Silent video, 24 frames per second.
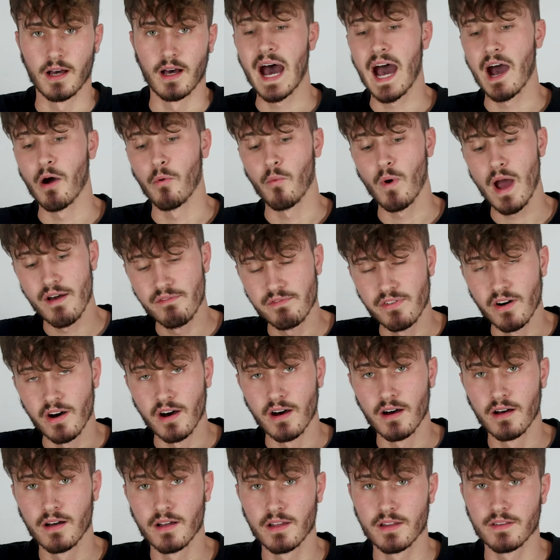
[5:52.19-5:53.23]

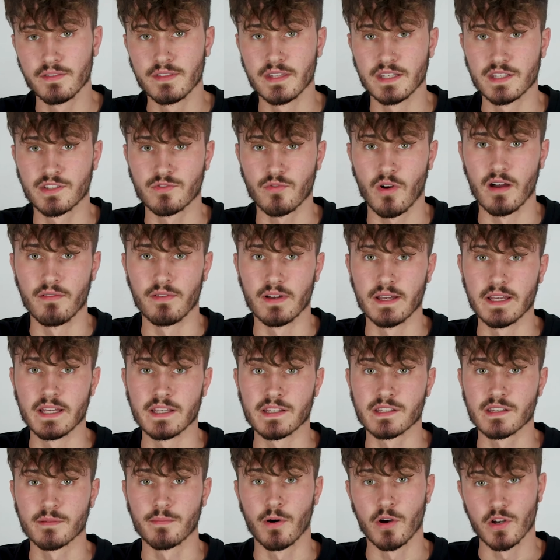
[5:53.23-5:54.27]
However, this driver
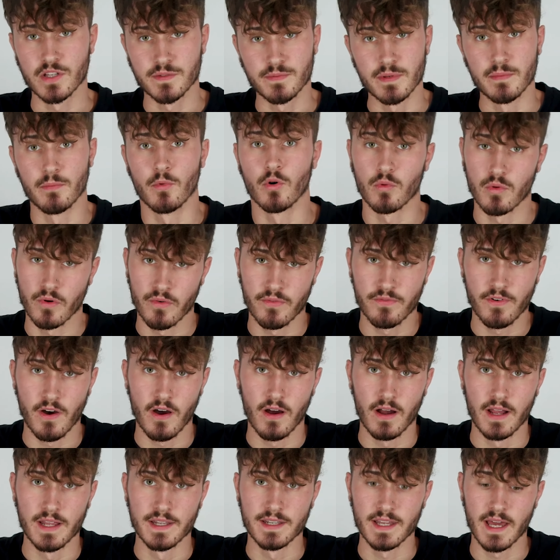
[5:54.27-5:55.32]
is supposed to be more
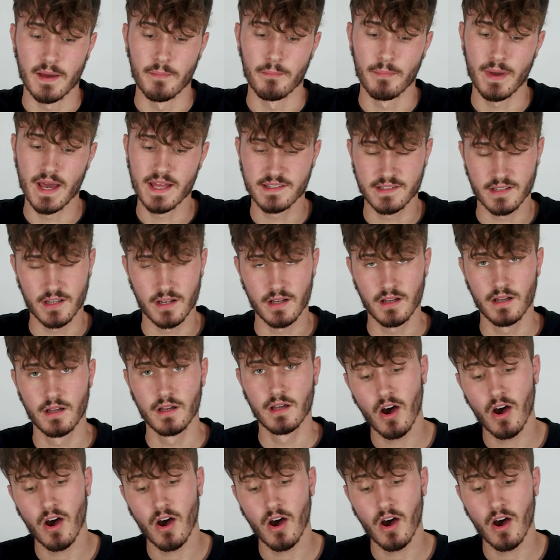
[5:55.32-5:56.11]
refined and better.